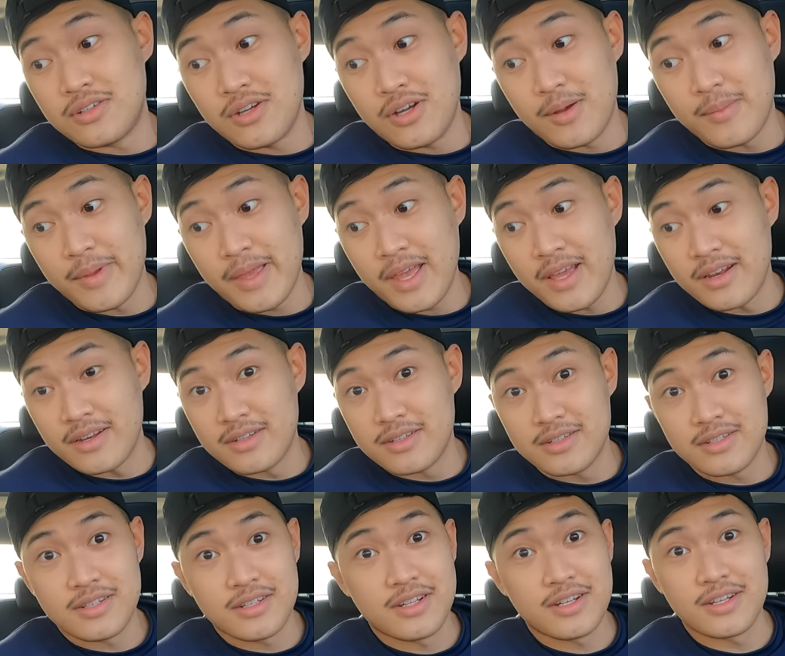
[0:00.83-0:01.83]
Oh man,
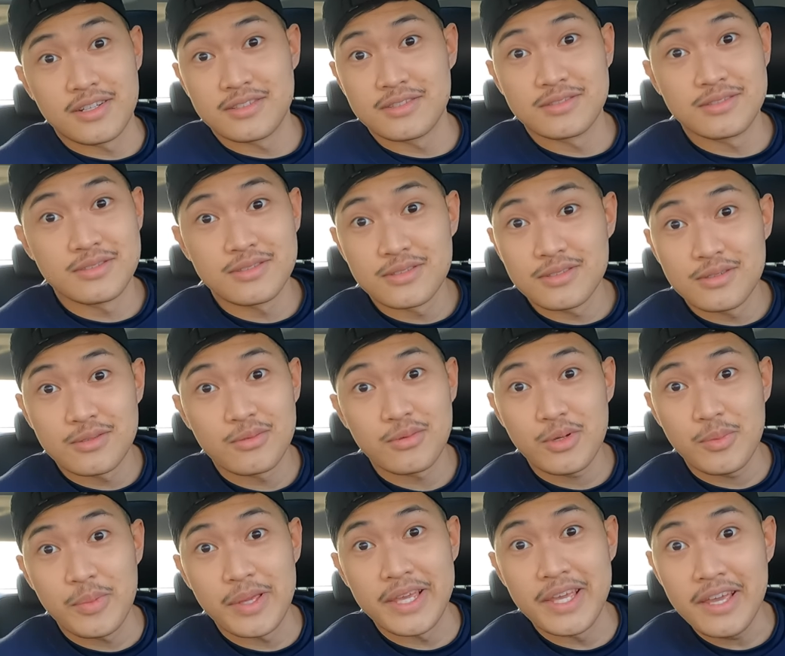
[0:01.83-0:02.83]
uh,
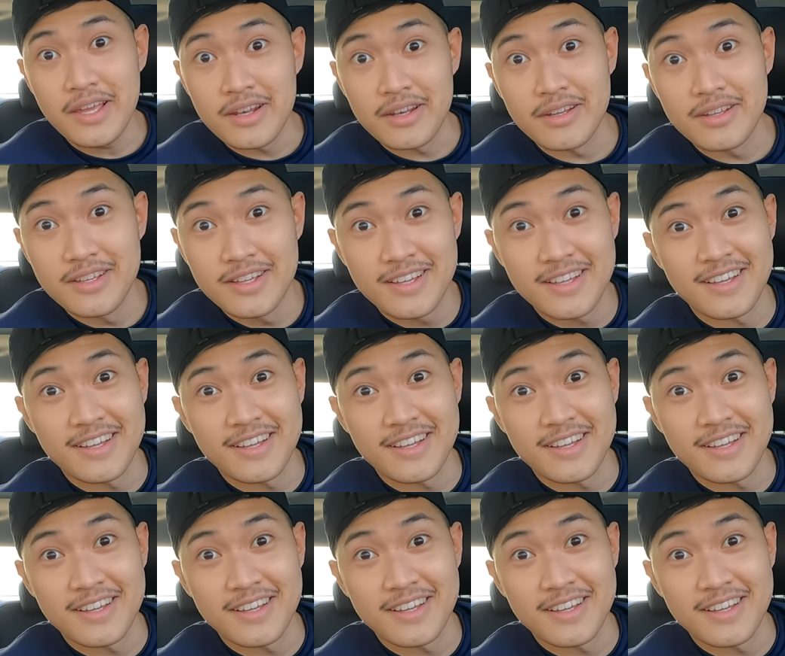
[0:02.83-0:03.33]
where to begin?